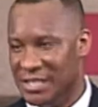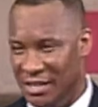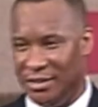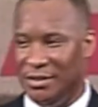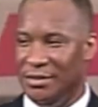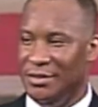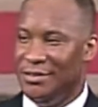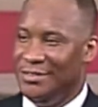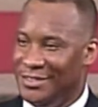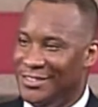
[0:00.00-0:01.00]
sink.
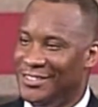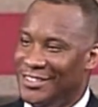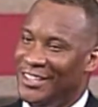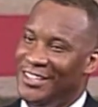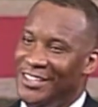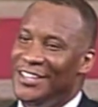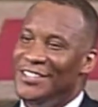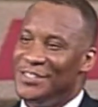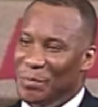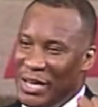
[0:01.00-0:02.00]

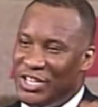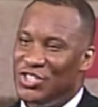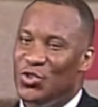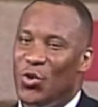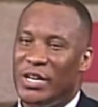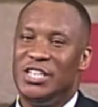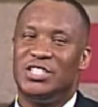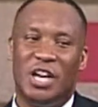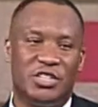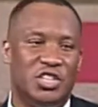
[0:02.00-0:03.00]
To make sure that he
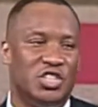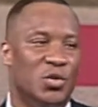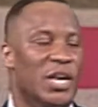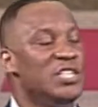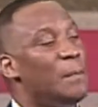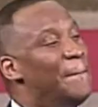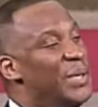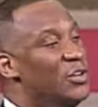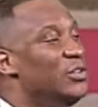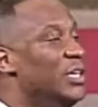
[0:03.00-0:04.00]
touches you. It's
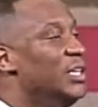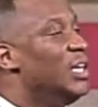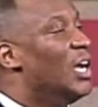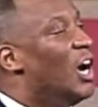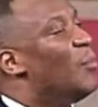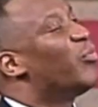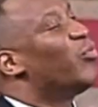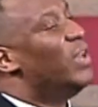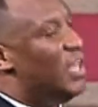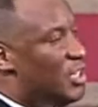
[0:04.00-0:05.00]
building a
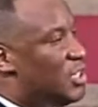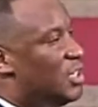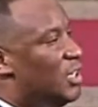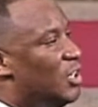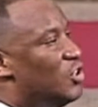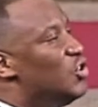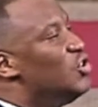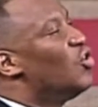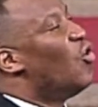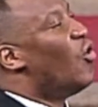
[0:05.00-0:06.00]
bridge to
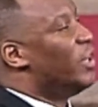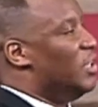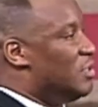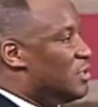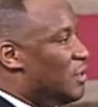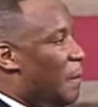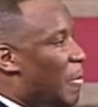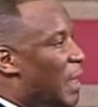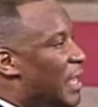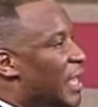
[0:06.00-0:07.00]
your audience.
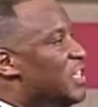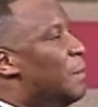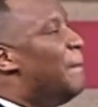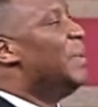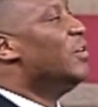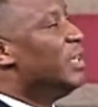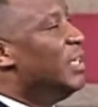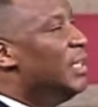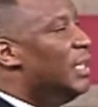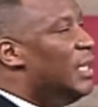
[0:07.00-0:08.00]
It's
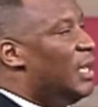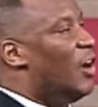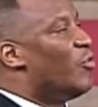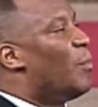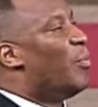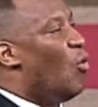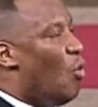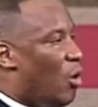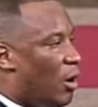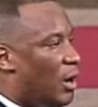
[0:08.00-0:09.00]
building a
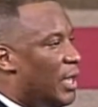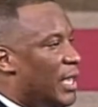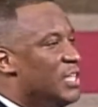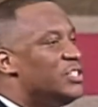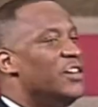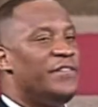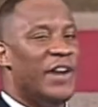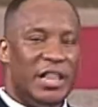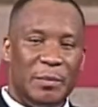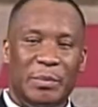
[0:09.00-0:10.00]
rapport. It's
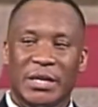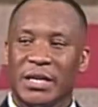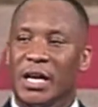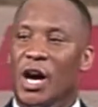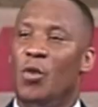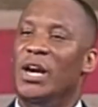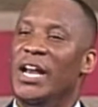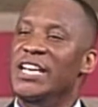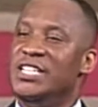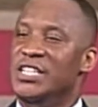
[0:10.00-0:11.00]
developing a
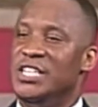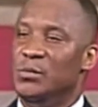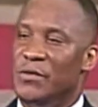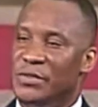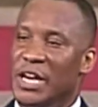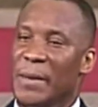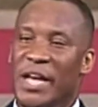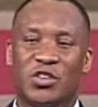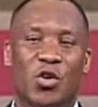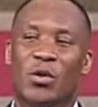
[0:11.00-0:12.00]
relationship with them,
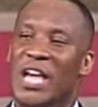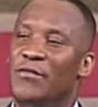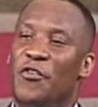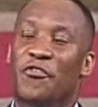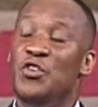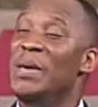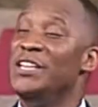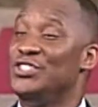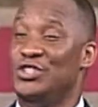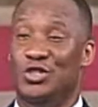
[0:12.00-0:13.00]
and you only have a few
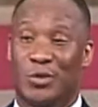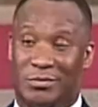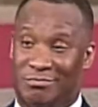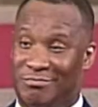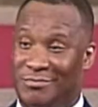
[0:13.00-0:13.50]
minutes to do it.